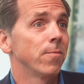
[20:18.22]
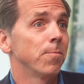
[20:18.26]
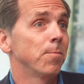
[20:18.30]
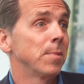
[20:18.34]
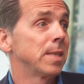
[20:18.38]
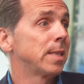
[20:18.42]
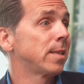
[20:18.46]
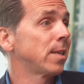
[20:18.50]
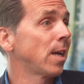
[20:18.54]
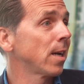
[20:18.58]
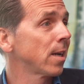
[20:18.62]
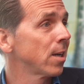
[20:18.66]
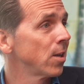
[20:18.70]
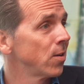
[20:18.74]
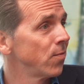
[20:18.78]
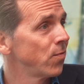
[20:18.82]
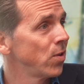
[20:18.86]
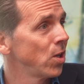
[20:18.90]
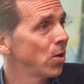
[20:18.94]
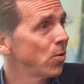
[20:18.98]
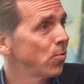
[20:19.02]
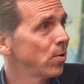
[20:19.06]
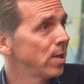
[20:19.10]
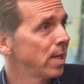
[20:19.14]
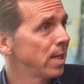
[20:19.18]
second
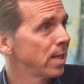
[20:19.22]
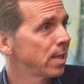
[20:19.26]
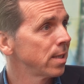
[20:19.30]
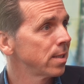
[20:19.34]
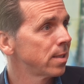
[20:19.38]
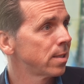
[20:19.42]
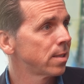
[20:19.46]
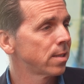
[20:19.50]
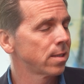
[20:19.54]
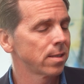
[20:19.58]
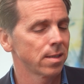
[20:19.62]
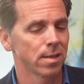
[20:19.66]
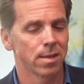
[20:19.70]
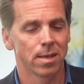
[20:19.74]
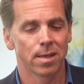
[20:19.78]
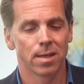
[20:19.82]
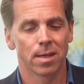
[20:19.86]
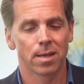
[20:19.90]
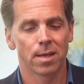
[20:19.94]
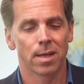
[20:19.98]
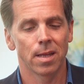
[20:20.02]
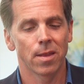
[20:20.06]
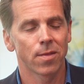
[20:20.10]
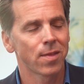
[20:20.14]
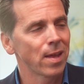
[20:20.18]
viewings,
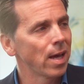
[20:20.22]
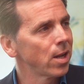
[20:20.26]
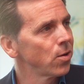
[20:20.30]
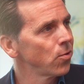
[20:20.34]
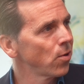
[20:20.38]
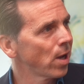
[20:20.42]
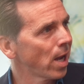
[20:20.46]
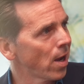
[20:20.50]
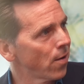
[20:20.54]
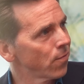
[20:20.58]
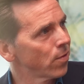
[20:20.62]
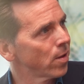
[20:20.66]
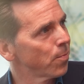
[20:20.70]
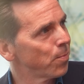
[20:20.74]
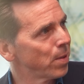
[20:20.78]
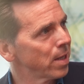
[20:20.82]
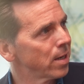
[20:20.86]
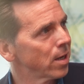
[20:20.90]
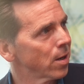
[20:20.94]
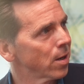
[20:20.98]
and then you have the bidding.